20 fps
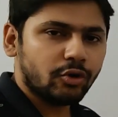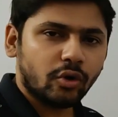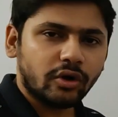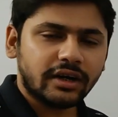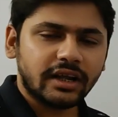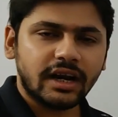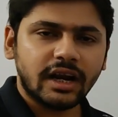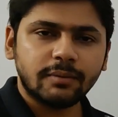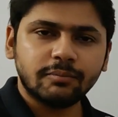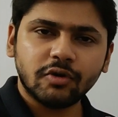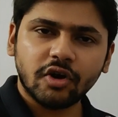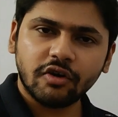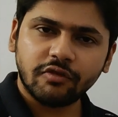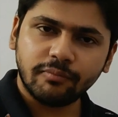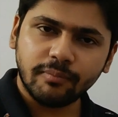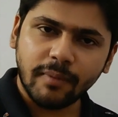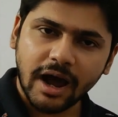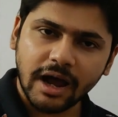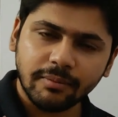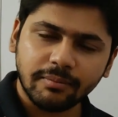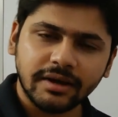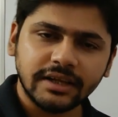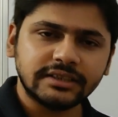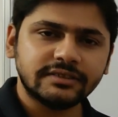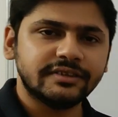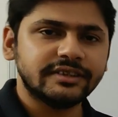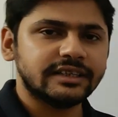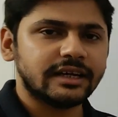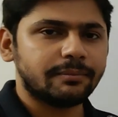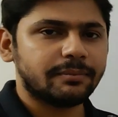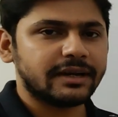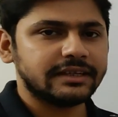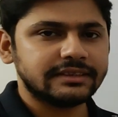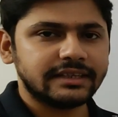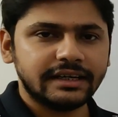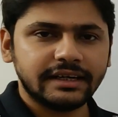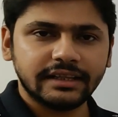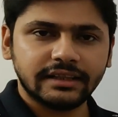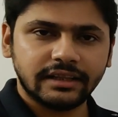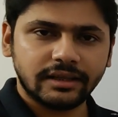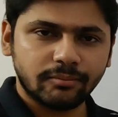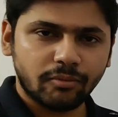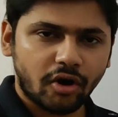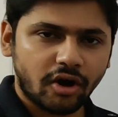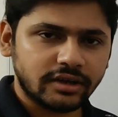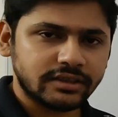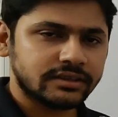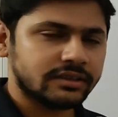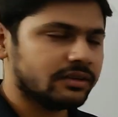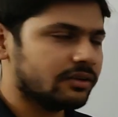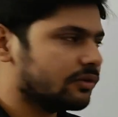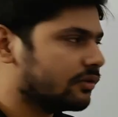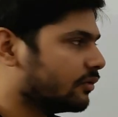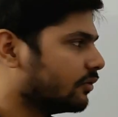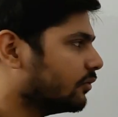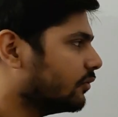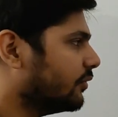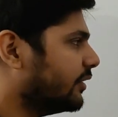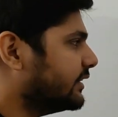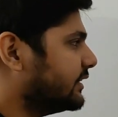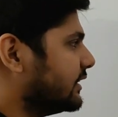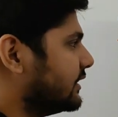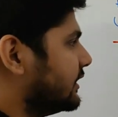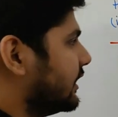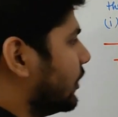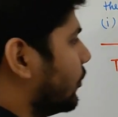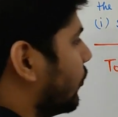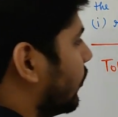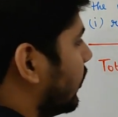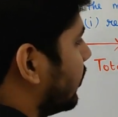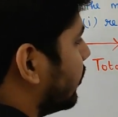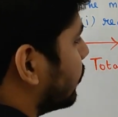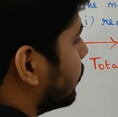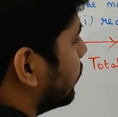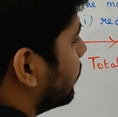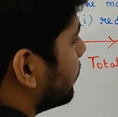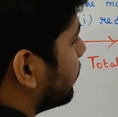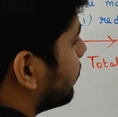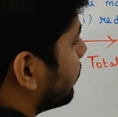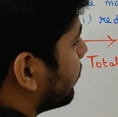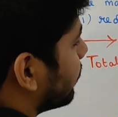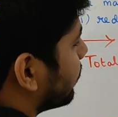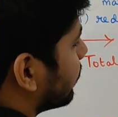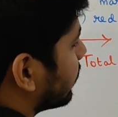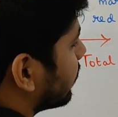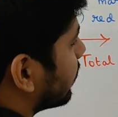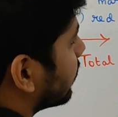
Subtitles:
total number of marbles which are present in the box, which is equal to